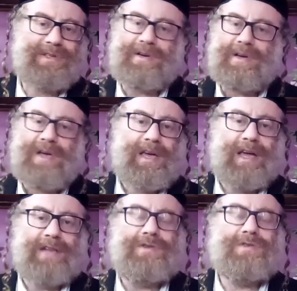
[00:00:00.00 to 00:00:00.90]
So,
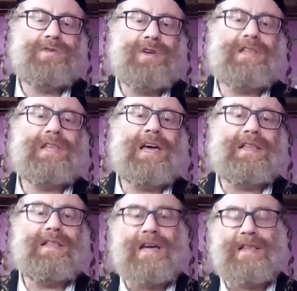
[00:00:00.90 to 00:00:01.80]
and you do it like
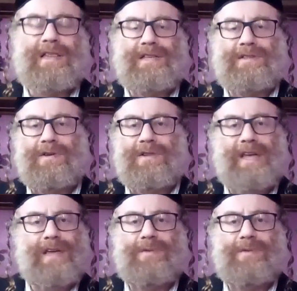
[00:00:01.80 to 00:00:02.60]
that list all day,